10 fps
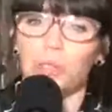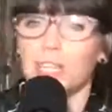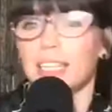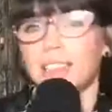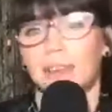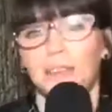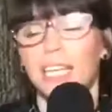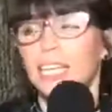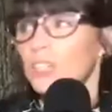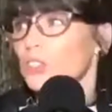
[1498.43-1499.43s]
ties.
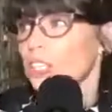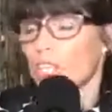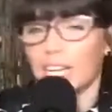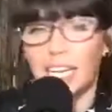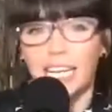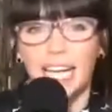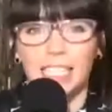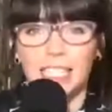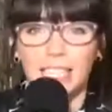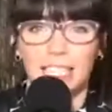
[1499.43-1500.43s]
So I started getting
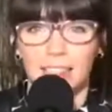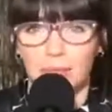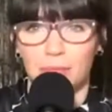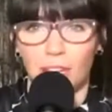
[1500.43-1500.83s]
antique.